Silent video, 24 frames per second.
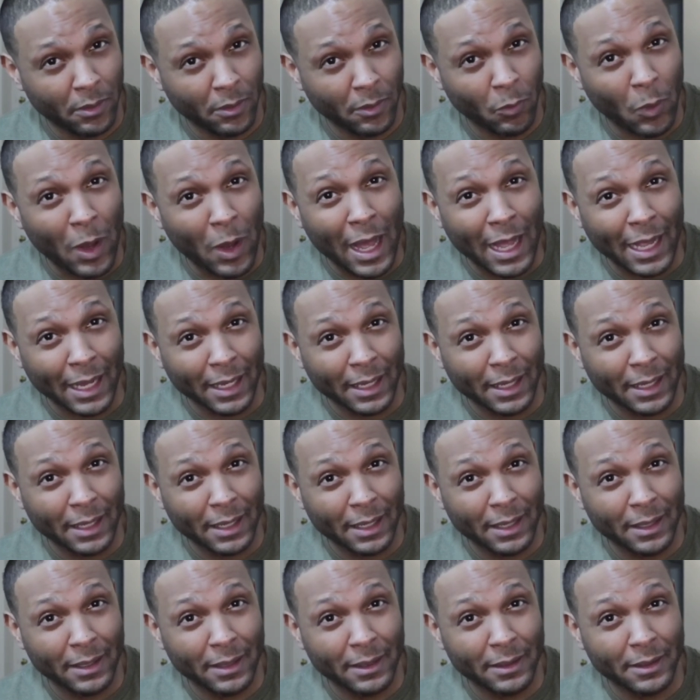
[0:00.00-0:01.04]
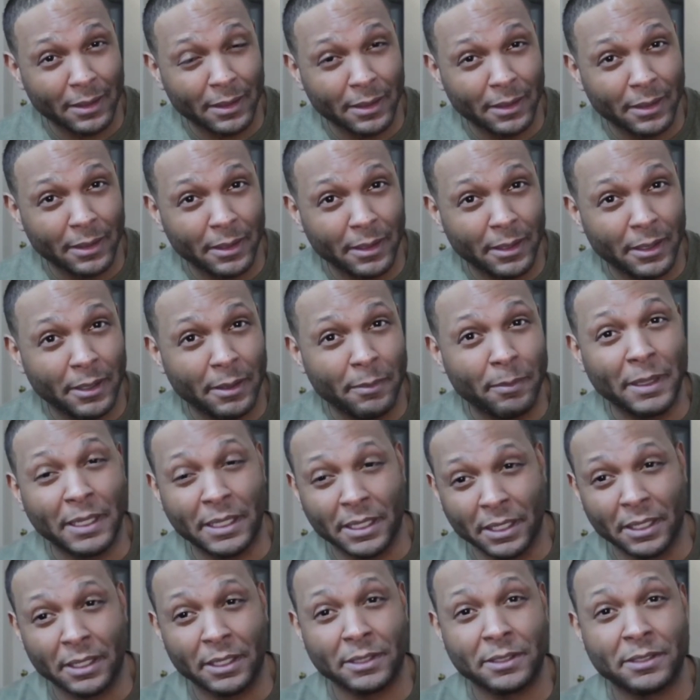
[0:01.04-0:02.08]
Why?
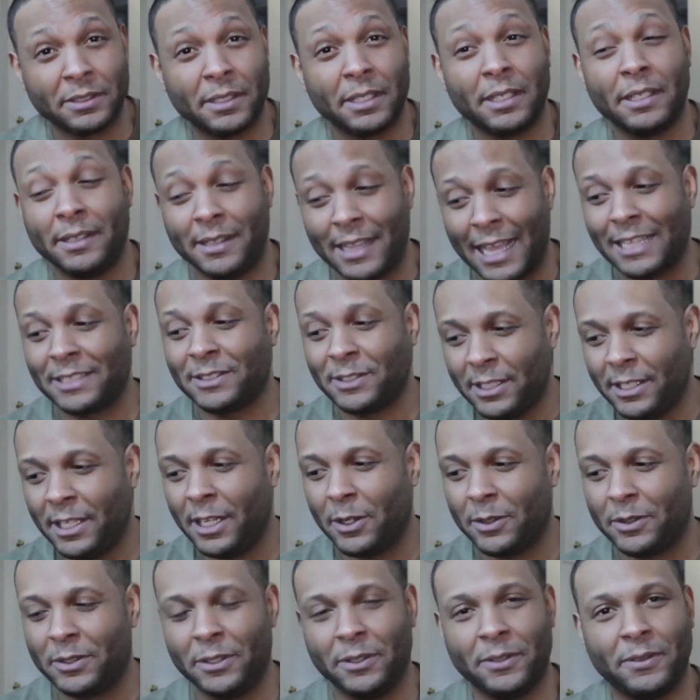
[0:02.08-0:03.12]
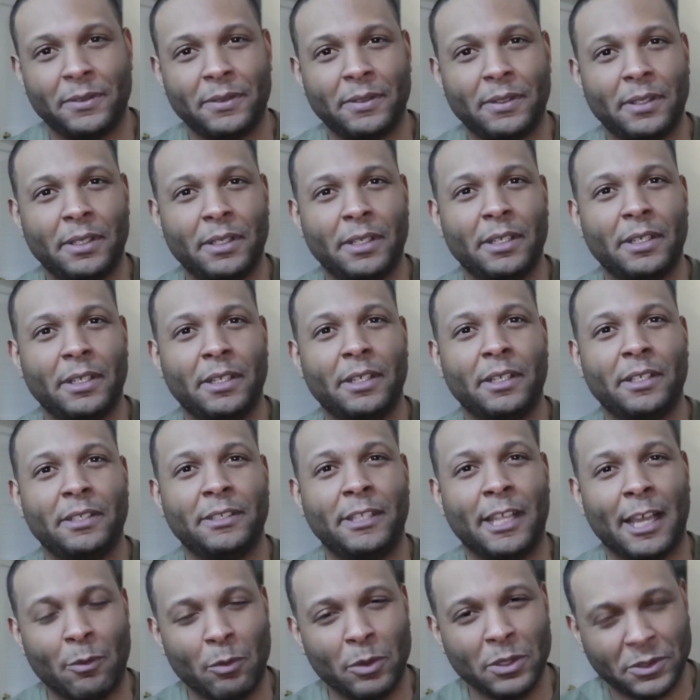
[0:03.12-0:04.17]
Because that's the narrative
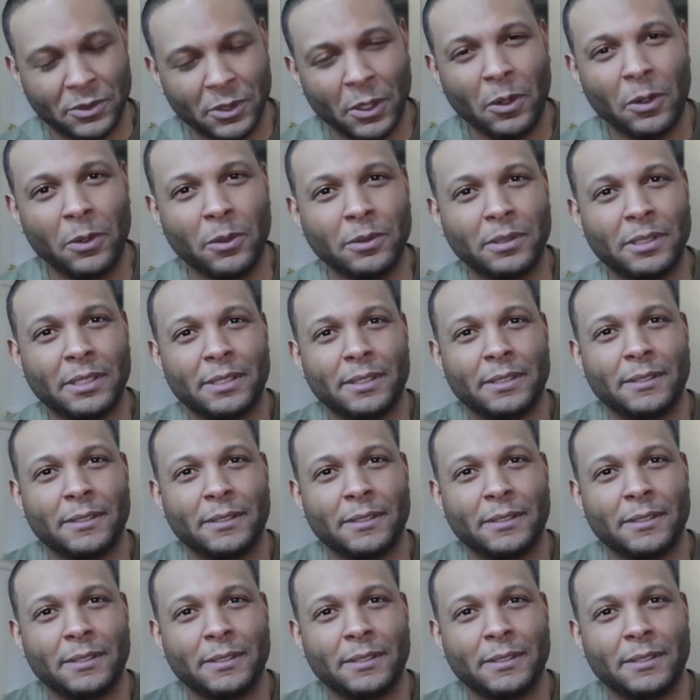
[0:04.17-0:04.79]
that was sold.